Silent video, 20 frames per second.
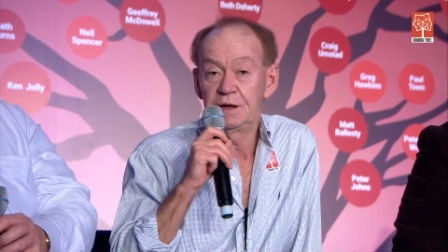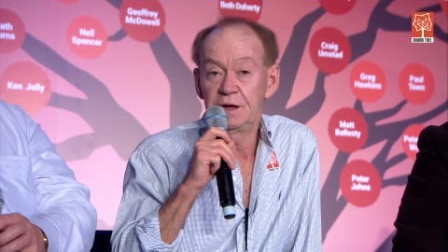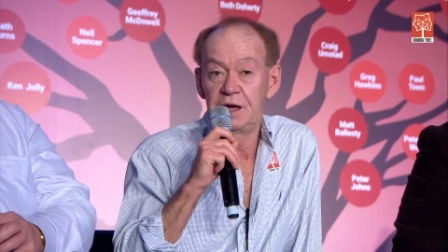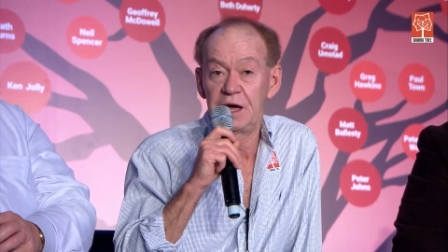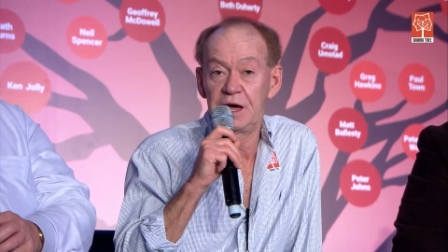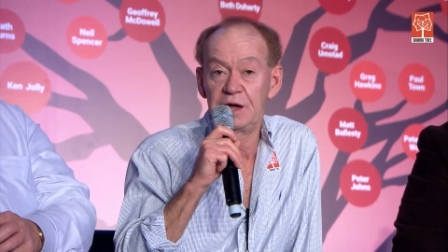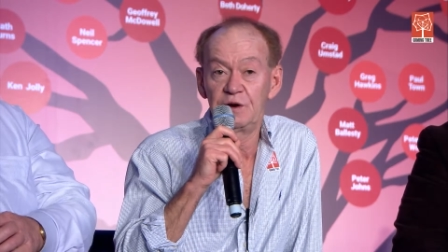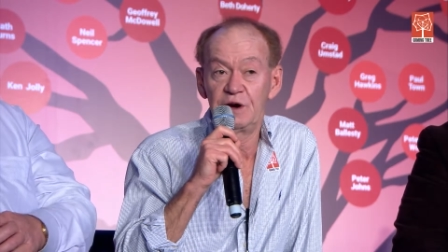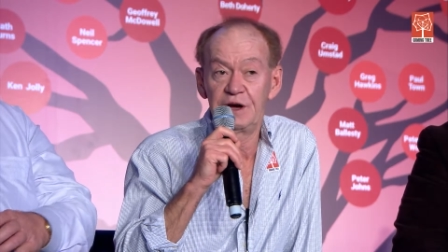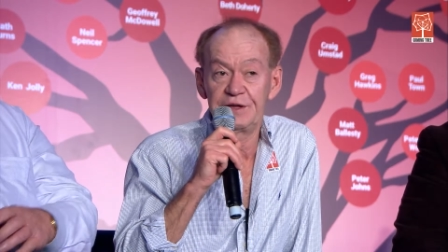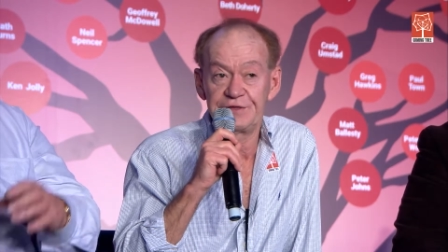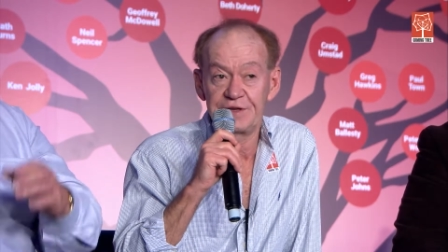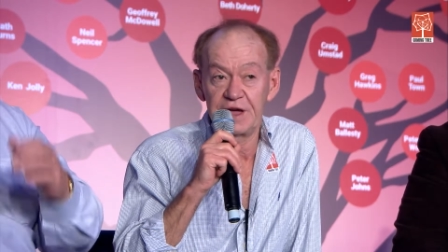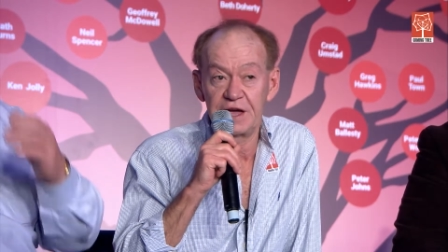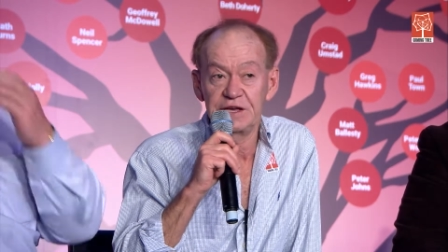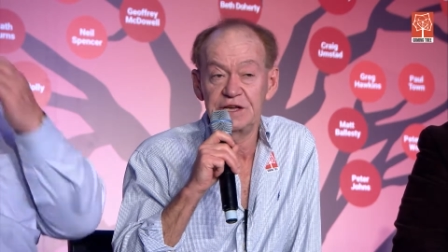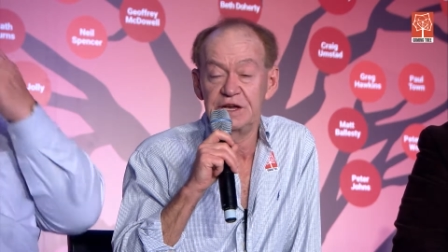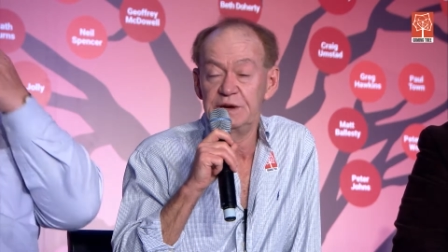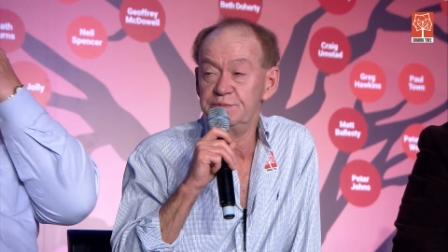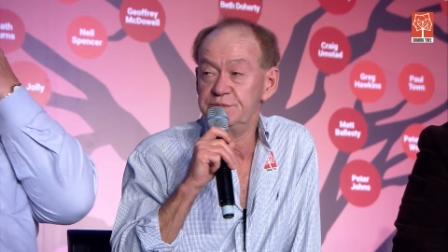and I
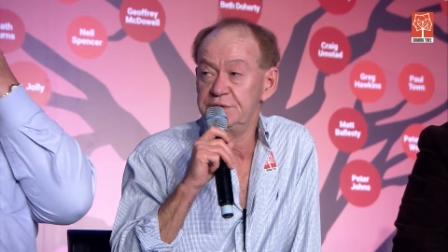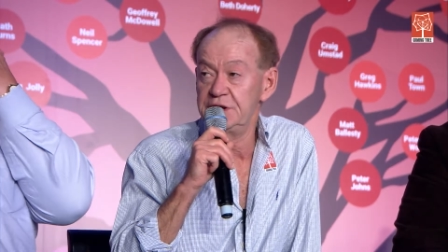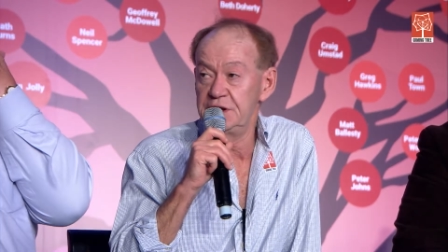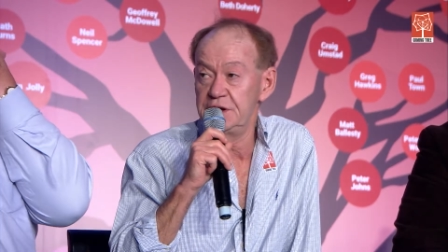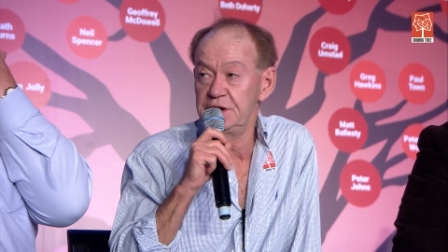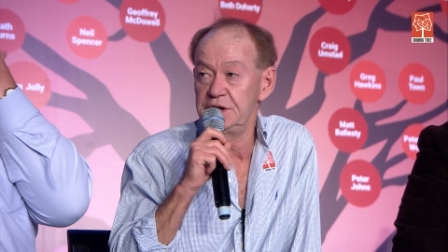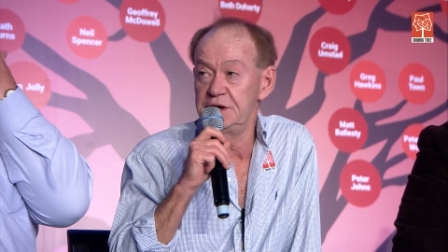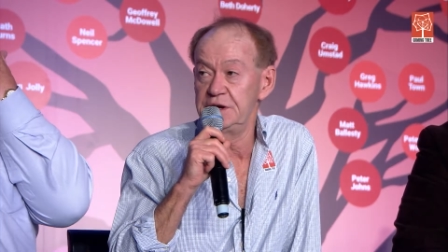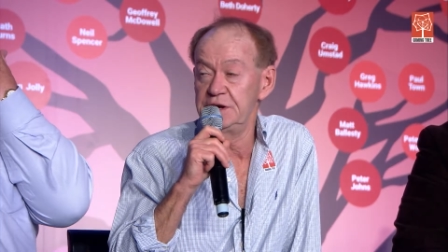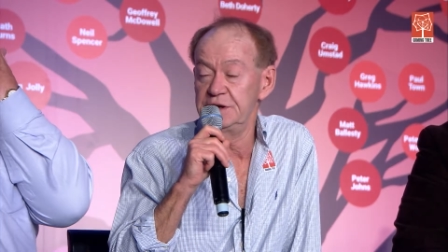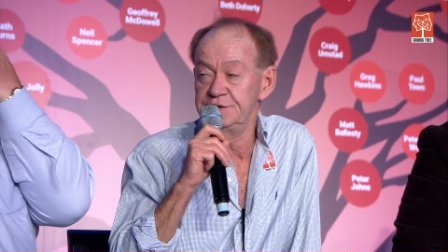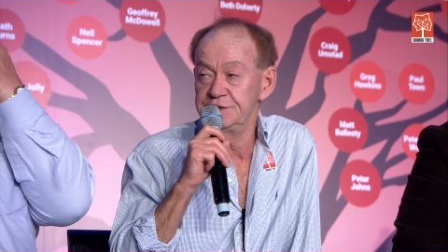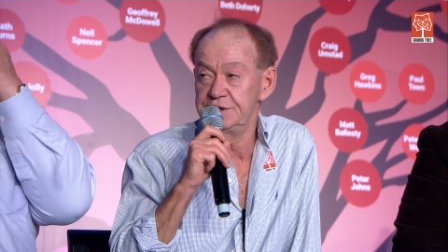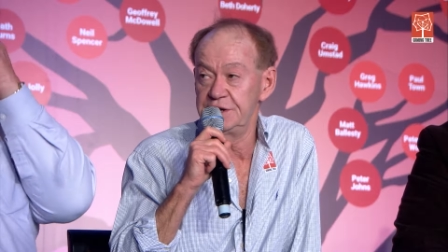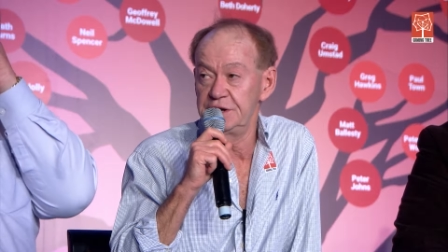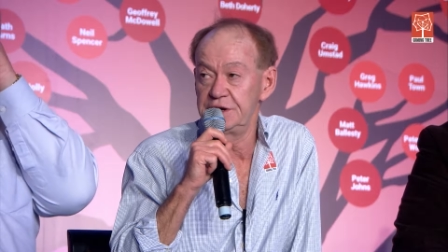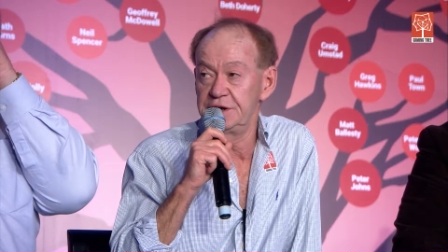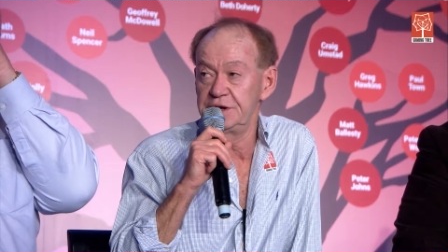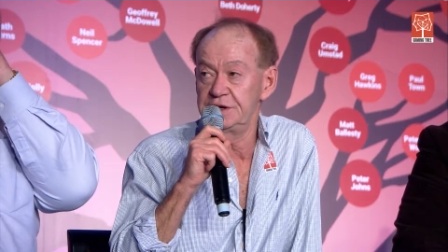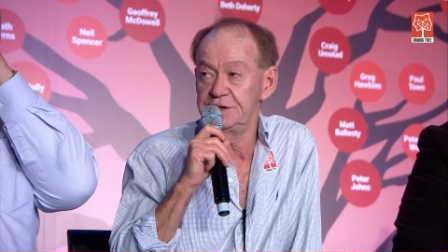thank him dearly and
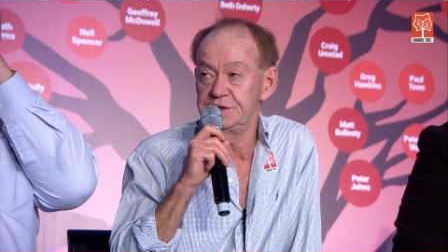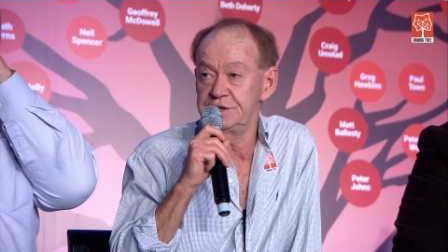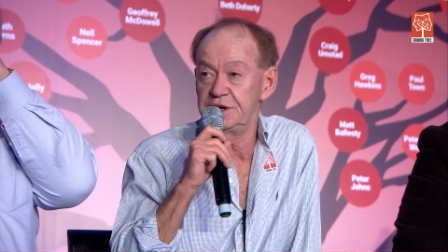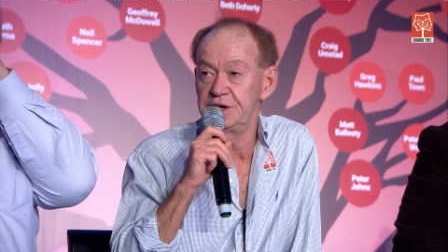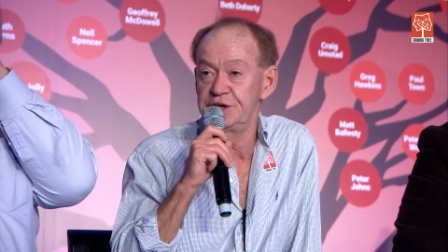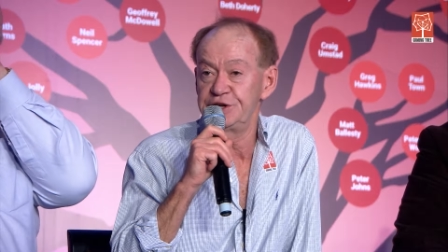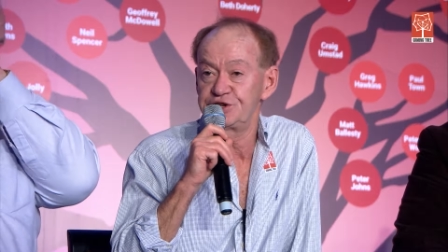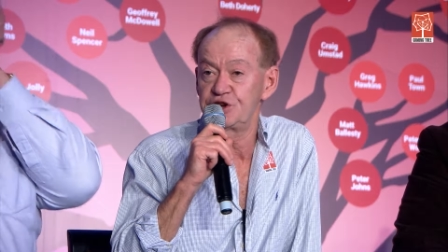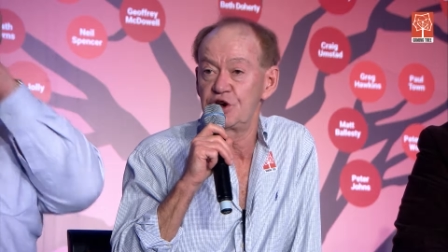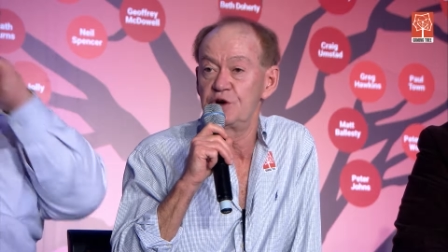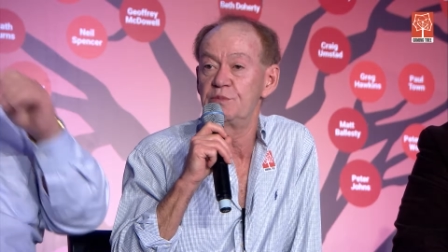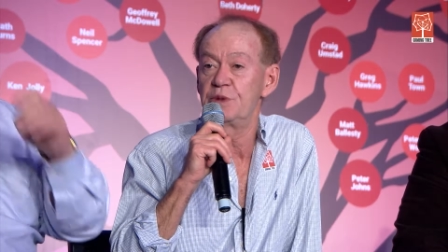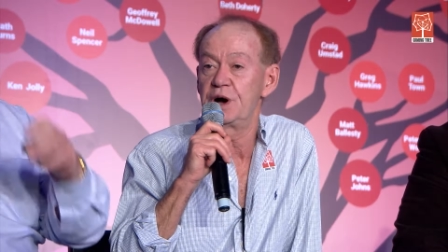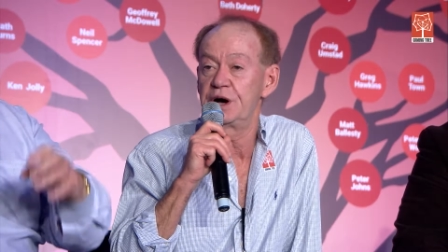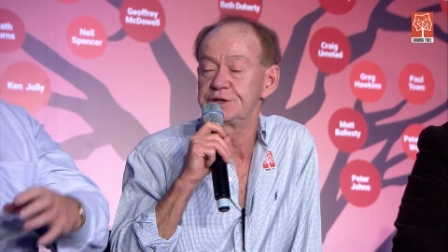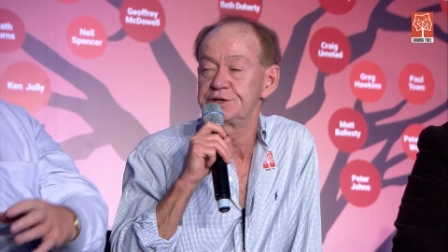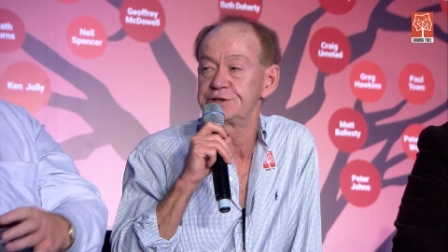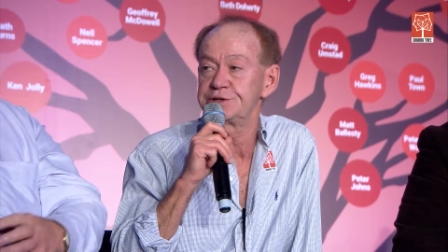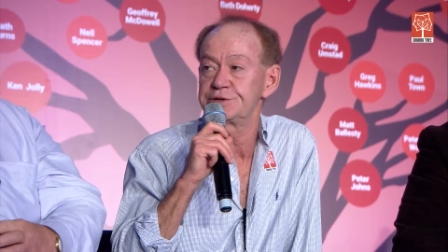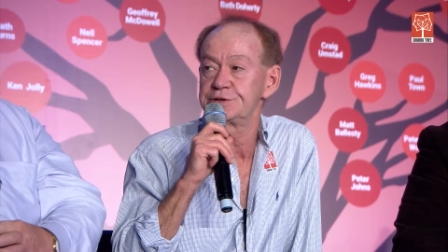dearly and dearly so
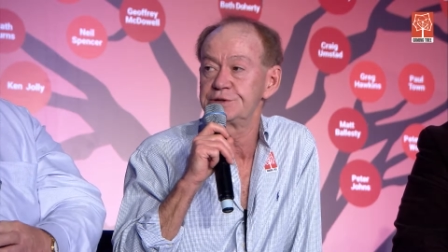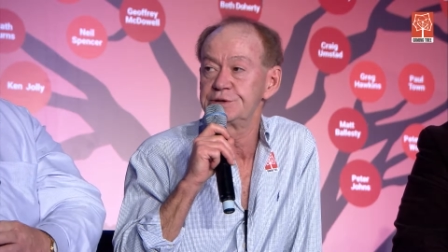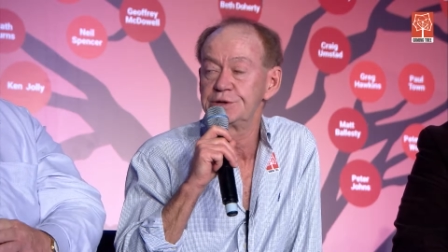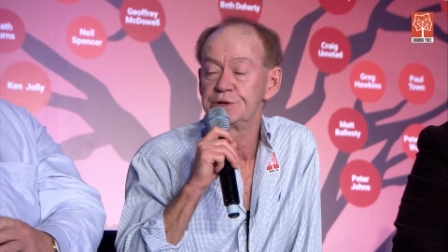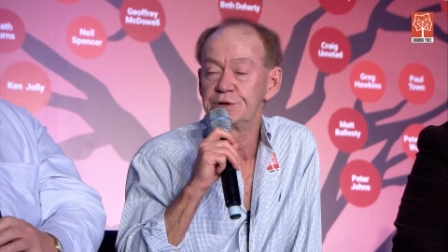much